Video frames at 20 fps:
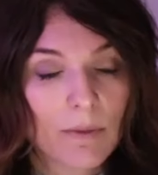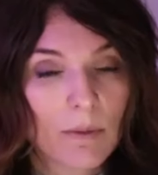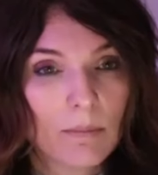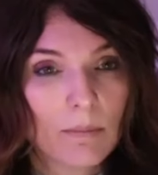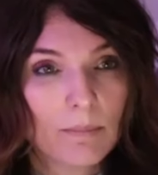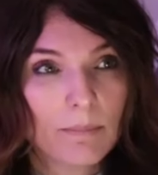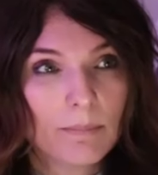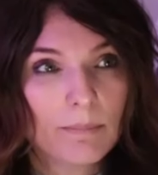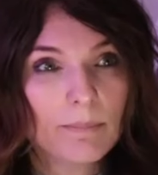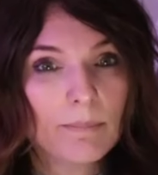
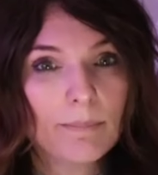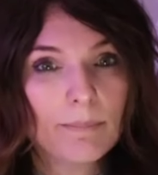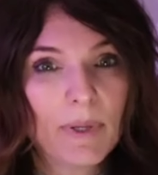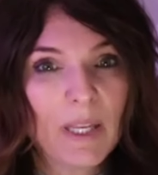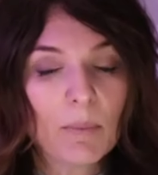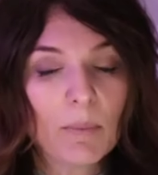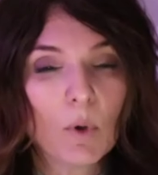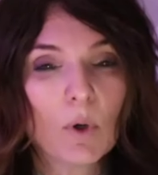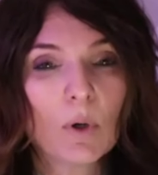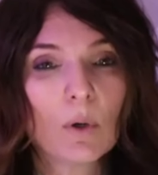m-
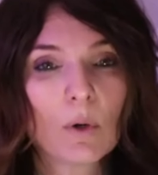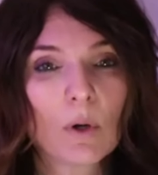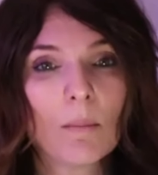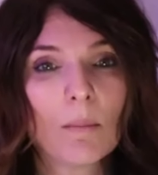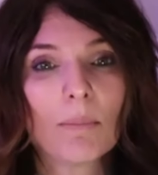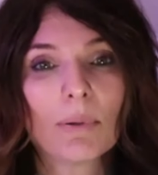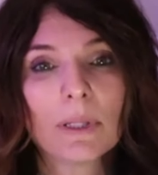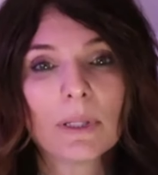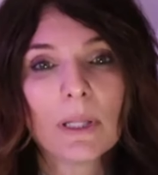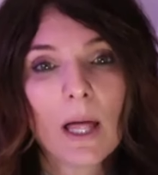people who
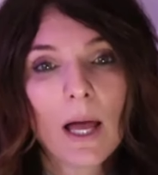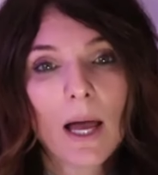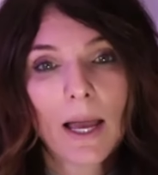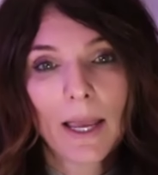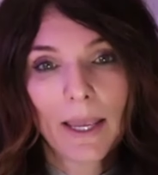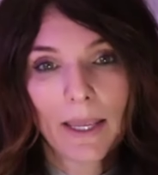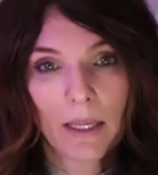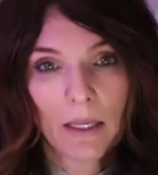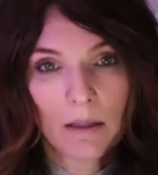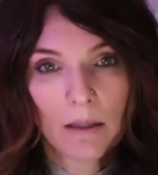
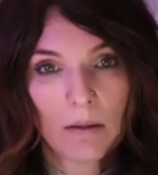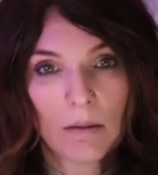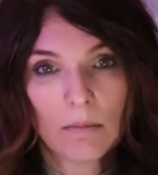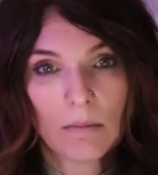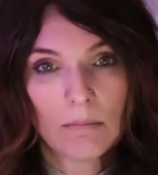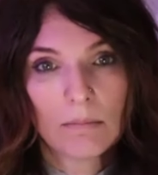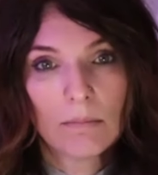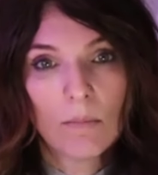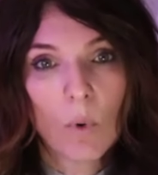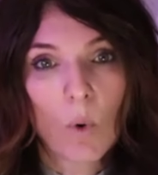comply
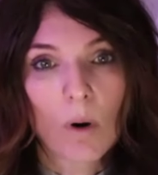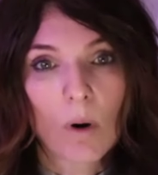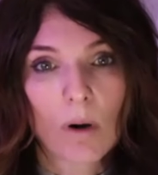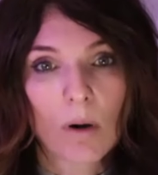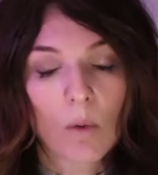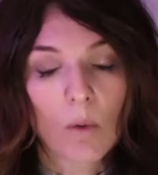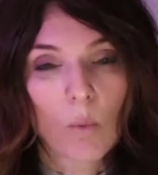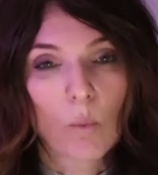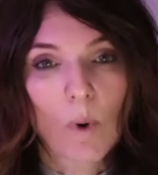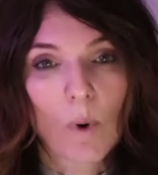more
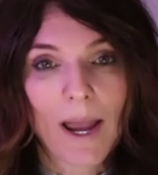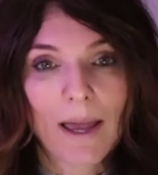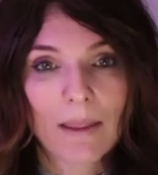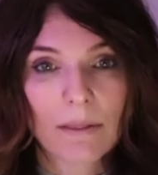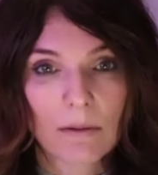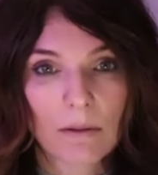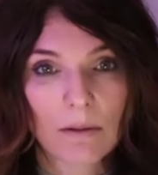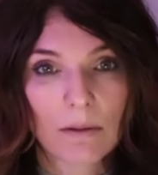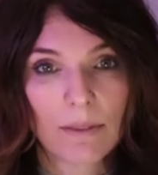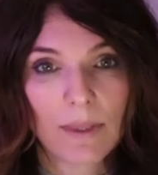
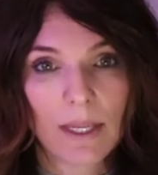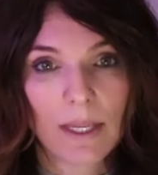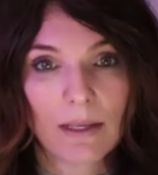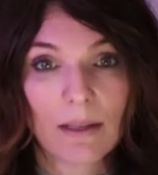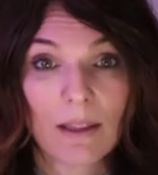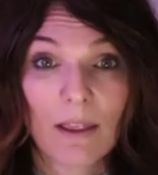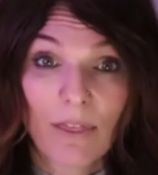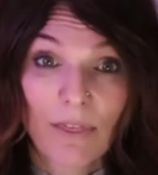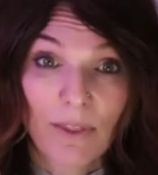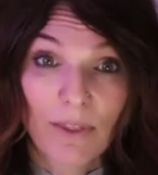rather than
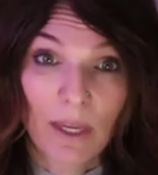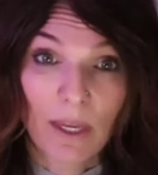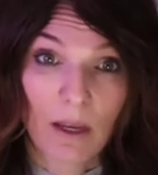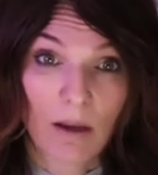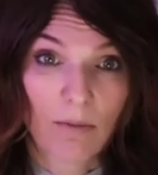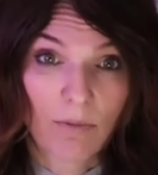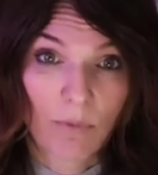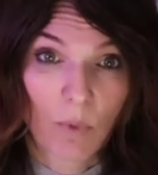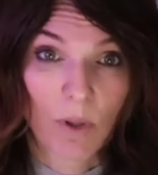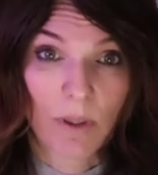think
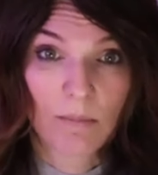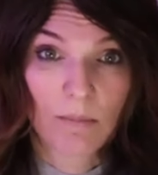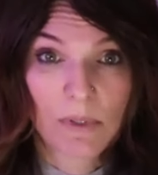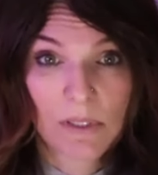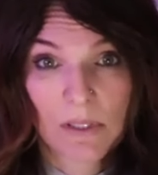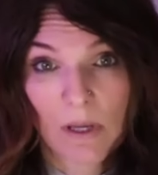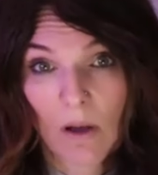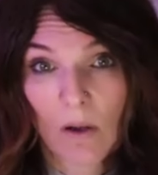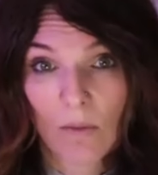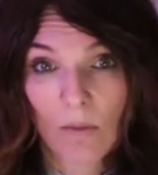for
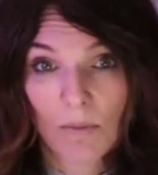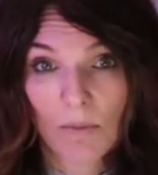themselves.